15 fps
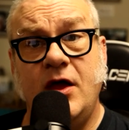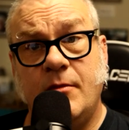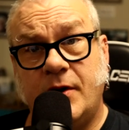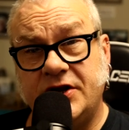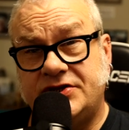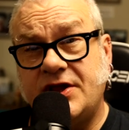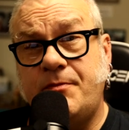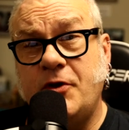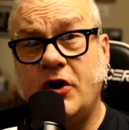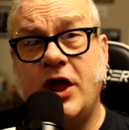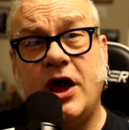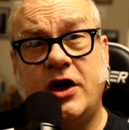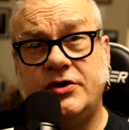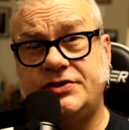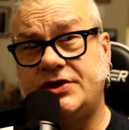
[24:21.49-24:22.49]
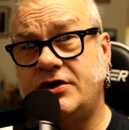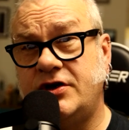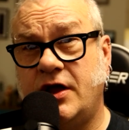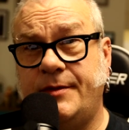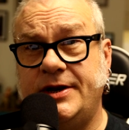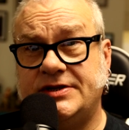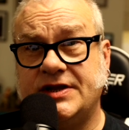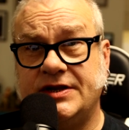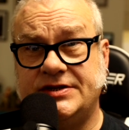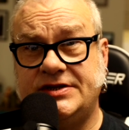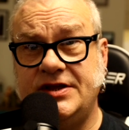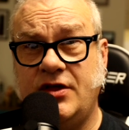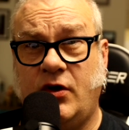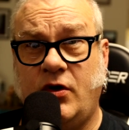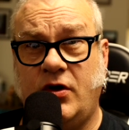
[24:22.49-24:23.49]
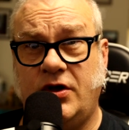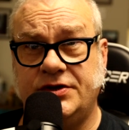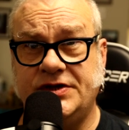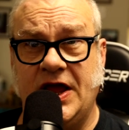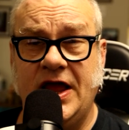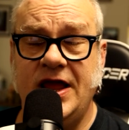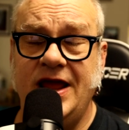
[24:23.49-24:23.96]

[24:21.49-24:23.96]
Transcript: But it's up your nose. Nobody's going to see the holes.